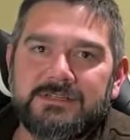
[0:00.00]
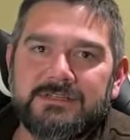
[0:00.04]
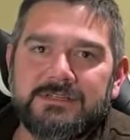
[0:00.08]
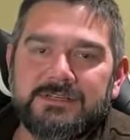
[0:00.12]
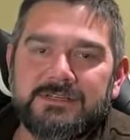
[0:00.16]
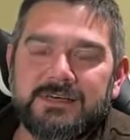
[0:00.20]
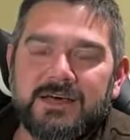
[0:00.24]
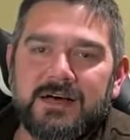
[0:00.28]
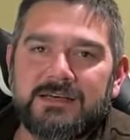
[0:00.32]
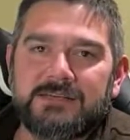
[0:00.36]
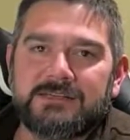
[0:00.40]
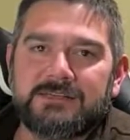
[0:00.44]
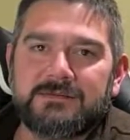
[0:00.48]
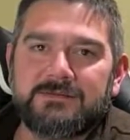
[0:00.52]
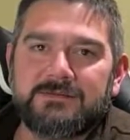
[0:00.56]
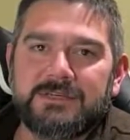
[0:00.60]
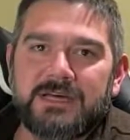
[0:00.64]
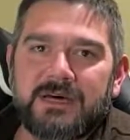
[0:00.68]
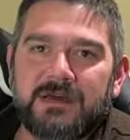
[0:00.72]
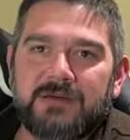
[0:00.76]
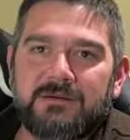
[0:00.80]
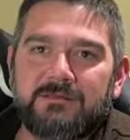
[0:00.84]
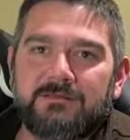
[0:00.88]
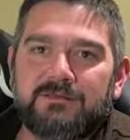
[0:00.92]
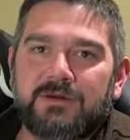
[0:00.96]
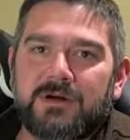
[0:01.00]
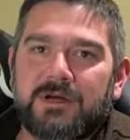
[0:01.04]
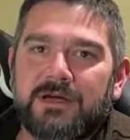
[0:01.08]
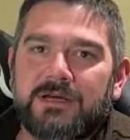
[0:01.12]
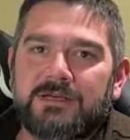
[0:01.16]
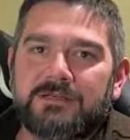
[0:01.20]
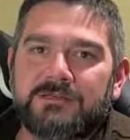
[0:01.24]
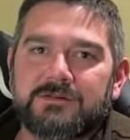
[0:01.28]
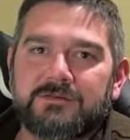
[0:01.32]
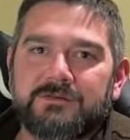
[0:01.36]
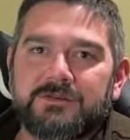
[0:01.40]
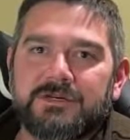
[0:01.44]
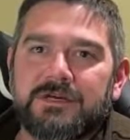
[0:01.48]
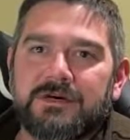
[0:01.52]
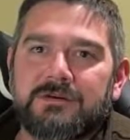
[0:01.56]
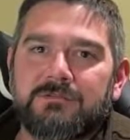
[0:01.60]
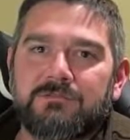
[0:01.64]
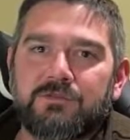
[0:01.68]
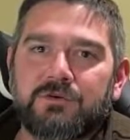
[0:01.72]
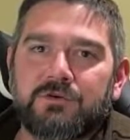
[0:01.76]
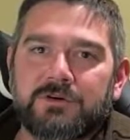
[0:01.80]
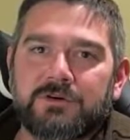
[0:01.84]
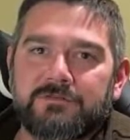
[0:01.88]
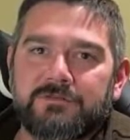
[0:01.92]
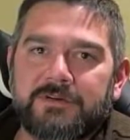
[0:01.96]
Ti's come down in price or become
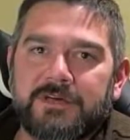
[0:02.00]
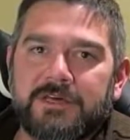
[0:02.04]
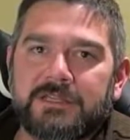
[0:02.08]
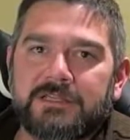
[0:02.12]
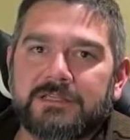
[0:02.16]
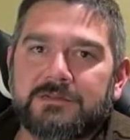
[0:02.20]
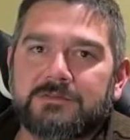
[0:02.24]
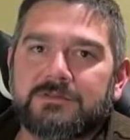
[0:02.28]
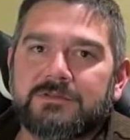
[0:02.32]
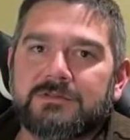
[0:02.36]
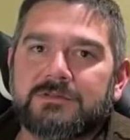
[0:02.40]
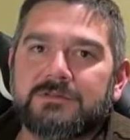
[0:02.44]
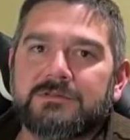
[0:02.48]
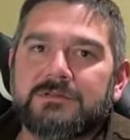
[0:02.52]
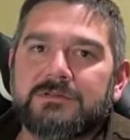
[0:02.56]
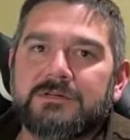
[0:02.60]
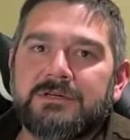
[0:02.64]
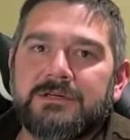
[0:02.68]
more available?